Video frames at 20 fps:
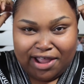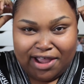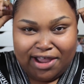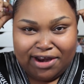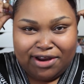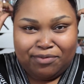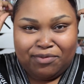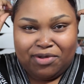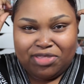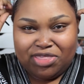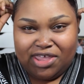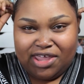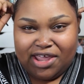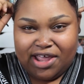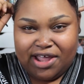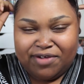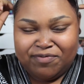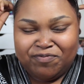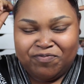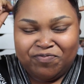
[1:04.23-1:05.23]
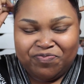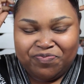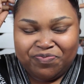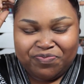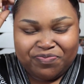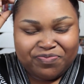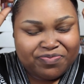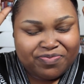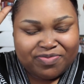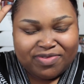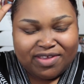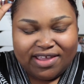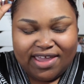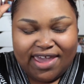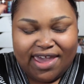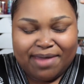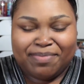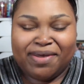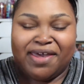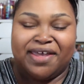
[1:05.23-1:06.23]
to hide it with the
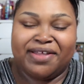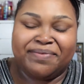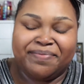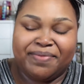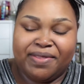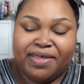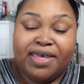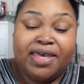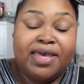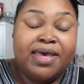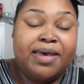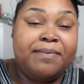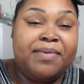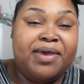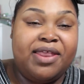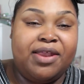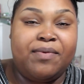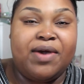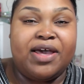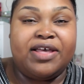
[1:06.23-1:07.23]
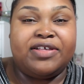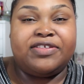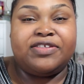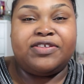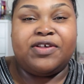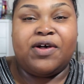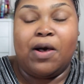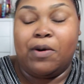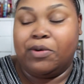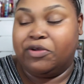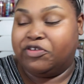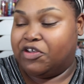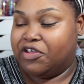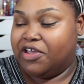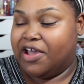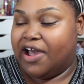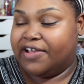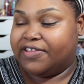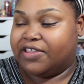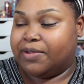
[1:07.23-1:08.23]
headband. But anyways, so I want to show
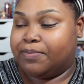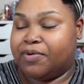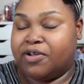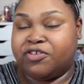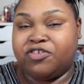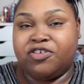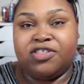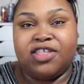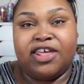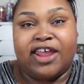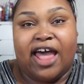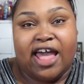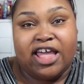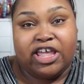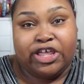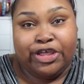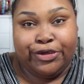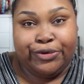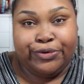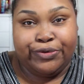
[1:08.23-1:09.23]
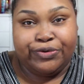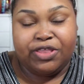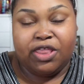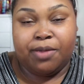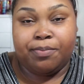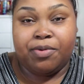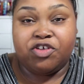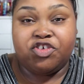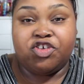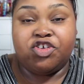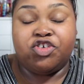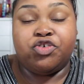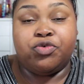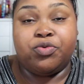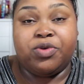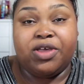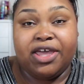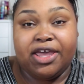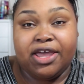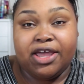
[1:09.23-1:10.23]
you guys the brushes that I use and the brushes
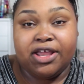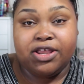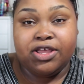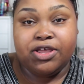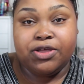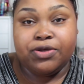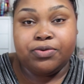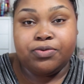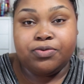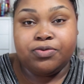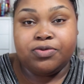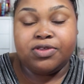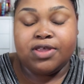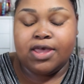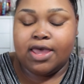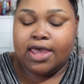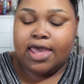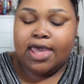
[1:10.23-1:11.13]
you can use.